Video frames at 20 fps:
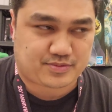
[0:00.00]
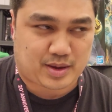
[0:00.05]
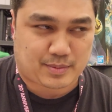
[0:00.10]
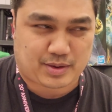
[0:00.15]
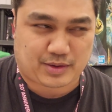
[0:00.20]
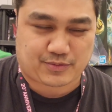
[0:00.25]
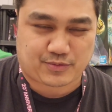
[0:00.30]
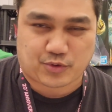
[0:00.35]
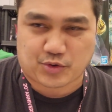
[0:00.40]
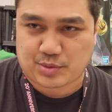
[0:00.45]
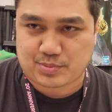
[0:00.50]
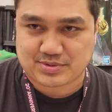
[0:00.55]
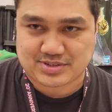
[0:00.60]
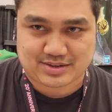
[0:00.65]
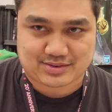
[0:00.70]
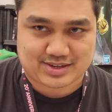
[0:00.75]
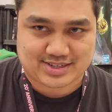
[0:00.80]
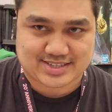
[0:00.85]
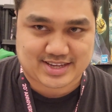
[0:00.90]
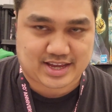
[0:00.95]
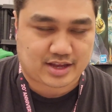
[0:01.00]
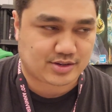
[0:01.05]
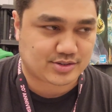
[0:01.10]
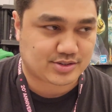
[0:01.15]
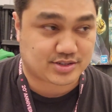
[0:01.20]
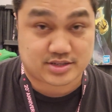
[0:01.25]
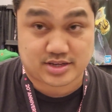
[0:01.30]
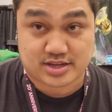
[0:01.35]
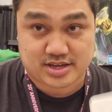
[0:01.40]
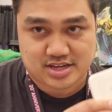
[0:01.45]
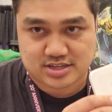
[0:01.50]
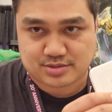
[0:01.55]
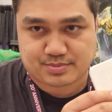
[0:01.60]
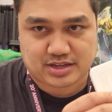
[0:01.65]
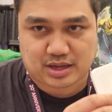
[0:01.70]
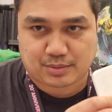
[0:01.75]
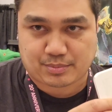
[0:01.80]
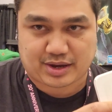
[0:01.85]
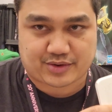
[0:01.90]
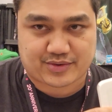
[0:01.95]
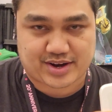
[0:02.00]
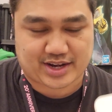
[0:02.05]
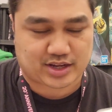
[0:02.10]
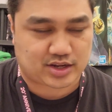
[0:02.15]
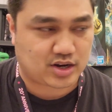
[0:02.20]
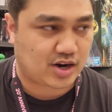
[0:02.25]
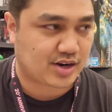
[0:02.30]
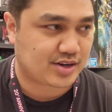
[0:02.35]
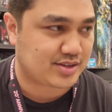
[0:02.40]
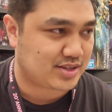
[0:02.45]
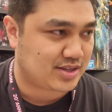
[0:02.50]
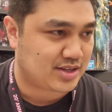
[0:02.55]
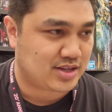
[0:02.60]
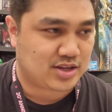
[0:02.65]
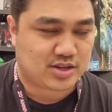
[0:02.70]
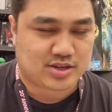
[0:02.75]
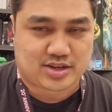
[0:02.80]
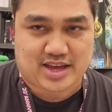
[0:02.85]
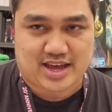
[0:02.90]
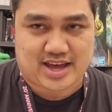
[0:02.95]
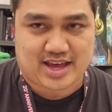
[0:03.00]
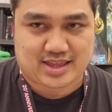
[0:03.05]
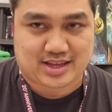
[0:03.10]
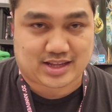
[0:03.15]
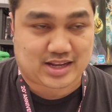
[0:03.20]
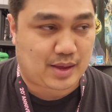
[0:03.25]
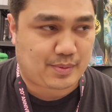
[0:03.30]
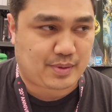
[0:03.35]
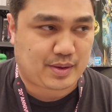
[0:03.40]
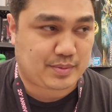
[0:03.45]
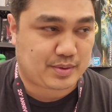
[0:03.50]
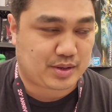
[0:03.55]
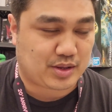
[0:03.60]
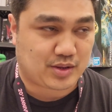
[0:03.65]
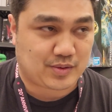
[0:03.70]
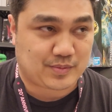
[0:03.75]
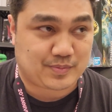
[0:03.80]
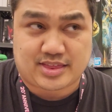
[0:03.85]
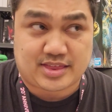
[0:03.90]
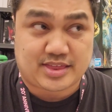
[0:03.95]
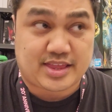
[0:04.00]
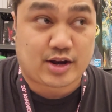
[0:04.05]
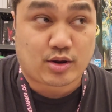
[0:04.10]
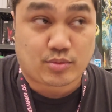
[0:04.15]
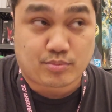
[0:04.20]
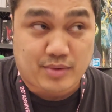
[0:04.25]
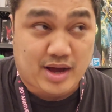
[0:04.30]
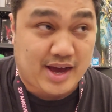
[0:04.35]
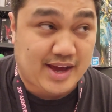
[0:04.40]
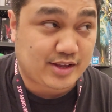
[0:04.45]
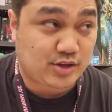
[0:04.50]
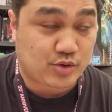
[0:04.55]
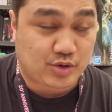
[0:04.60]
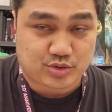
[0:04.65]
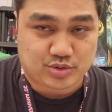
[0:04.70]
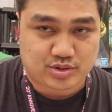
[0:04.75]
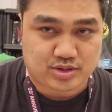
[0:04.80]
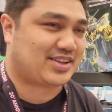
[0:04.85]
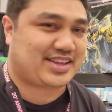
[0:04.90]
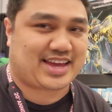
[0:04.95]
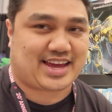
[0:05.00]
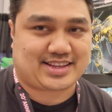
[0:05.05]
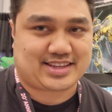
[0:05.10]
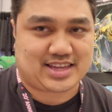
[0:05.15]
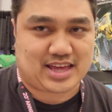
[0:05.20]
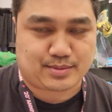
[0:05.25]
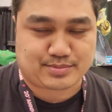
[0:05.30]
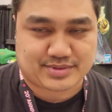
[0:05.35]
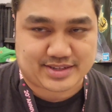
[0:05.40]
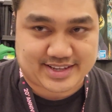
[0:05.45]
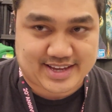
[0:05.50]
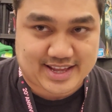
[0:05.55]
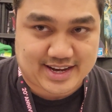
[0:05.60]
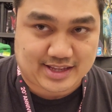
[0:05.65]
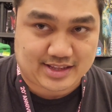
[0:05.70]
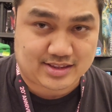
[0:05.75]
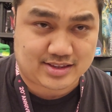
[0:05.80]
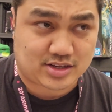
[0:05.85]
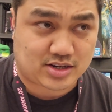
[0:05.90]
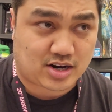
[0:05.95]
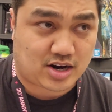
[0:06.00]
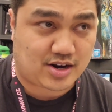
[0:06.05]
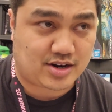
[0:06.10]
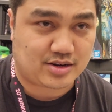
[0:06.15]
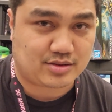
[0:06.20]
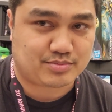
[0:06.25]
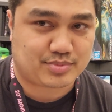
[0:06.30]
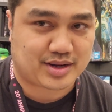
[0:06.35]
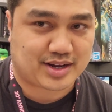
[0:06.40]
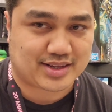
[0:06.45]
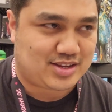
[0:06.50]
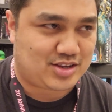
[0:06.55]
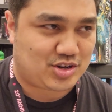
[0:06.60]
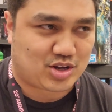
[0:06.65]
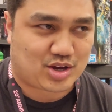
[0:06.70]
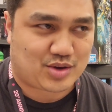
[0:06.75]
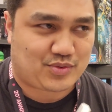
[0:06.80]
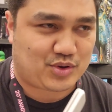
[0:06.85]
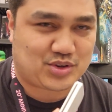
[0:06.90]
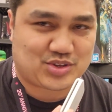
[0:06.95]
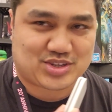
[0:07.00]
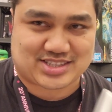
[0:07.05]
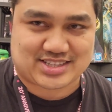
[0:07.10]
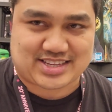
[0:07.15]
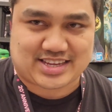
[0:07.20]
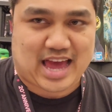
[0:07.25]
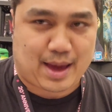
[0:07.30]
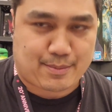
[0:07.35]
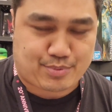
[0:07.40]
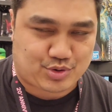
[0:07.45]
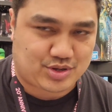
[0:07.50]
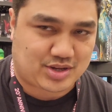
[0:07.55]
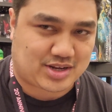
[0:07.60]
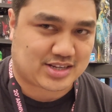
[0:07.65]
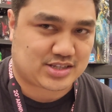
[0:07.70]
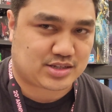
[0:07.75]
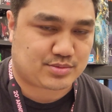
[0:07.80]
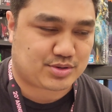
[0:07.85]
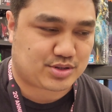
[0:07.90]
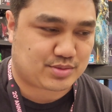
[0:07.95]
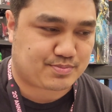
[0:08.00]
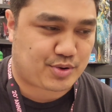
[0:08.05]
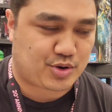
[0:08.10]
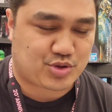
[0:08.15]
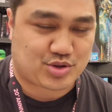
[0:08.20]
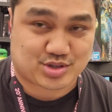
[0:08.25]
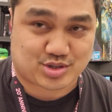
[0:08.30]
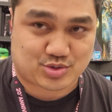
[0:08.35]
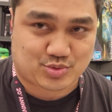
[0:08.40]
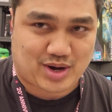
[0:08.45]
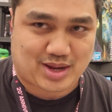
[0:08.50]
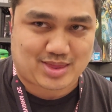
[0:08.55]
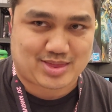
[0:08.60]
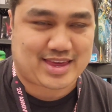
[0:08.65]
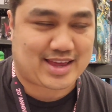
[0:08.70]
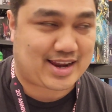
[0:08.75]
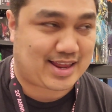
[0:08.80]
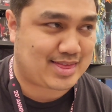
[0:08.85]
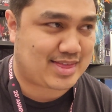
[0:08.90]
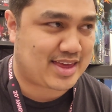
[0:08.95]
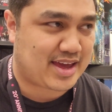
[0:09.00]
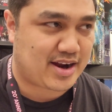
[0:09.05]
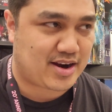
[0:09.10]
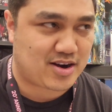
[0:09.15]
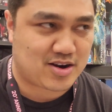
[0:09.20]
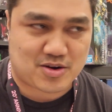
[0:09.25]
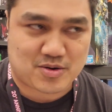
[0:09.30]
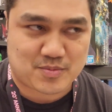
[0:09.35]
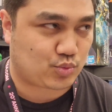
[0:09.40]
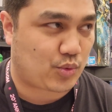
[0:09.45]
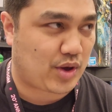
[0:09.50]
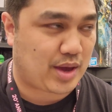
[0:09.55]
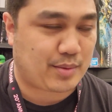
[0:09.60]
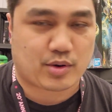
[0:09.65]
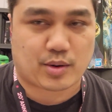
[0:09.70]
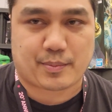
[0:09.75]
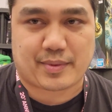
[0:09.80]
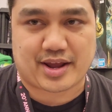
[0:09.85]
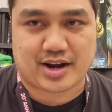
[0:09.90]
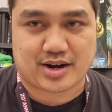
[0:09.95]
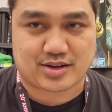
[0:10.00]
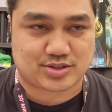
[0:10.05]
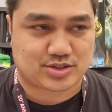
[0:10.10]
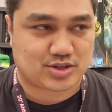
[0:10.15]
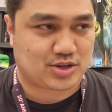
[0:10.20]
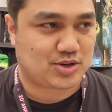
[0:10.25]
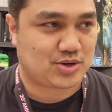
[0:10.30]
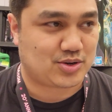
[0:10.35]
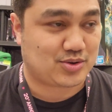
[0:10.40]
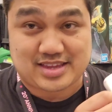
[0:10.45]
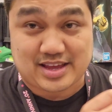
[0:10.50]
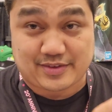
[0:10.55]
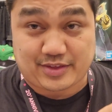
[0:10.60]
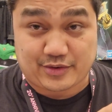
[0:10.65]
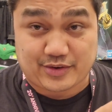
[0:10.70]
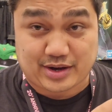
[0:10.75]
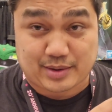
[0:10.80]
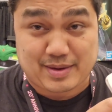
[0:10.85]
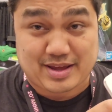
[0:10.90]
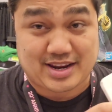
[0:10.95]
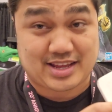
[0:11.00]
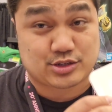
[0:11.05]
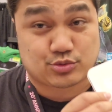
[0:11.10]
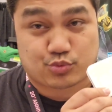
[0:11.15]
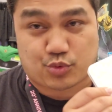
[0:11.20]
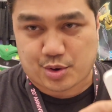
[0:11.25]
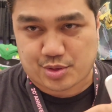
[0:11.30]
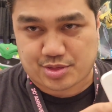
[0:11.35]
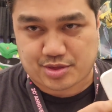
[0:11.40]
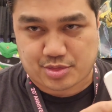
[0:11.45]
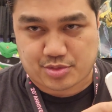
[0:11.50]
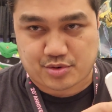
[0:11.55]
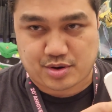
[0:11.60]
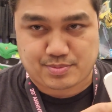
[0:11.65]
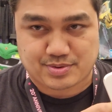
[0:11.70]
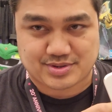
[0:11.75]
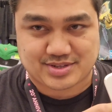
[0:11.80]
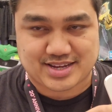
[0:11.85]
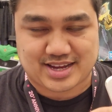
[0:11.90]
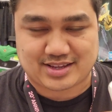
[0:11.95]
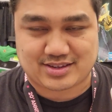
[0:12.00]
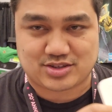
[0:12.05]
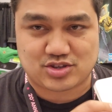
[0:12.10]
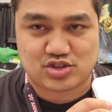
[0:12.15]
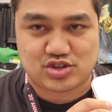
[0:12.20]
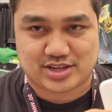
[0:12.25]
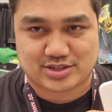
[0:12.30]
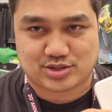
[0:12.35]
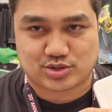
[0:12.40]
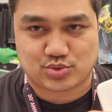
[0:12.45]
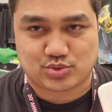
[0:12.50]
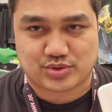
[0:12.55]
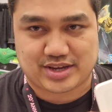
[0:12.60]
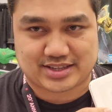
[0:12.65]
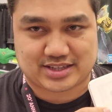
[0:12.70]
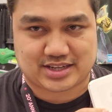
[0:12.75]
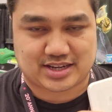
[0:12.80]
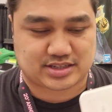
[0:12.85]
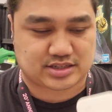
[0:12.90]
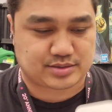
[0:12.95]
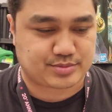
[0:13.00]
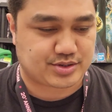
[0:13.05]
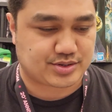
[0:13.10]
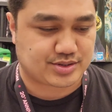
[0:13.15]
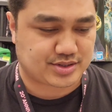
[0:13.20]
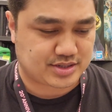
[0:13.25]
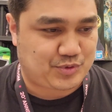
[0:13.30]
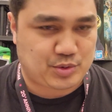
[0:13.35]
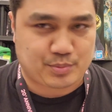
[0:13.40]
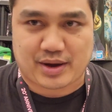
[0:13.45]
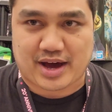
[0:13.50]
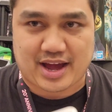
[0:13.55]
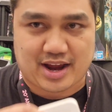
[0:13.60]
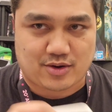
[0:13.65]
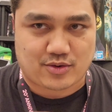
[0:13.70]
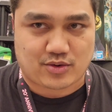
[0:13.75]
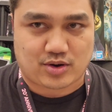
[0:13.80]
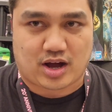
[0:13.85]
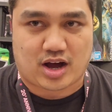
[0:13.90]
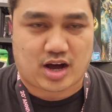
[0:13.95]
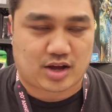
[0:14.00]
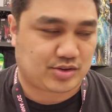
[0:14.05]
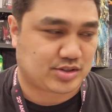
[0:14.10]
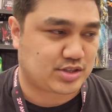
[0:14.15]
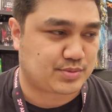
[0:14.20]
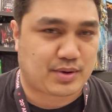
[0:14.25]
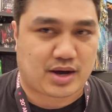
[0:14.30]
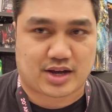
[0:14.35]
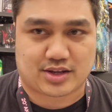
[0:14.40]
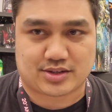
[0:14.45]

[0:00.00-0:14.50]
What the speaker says: About 40% of the sales is done by credit card. And a lot of people, they don't mind going to the ATMs and getting the card, but you know, if you can just capture the customer's purchase right then and there, way more better. So definitely recommend it. It's worth the 3% just to get the customers to buy on the spot.